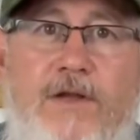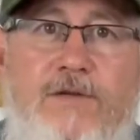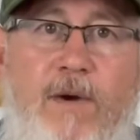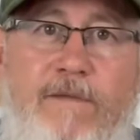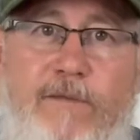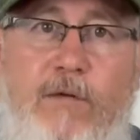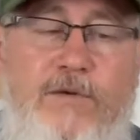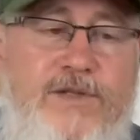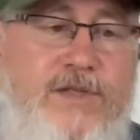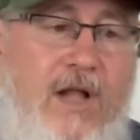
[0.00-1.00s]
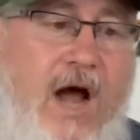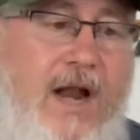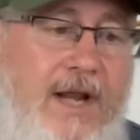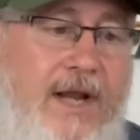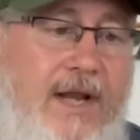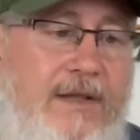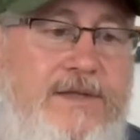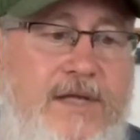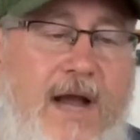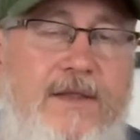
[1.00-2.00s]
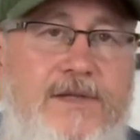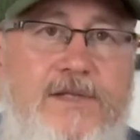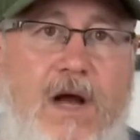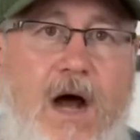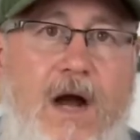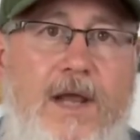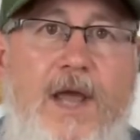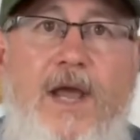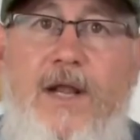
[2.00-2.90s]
So my foot was sliding inside the sock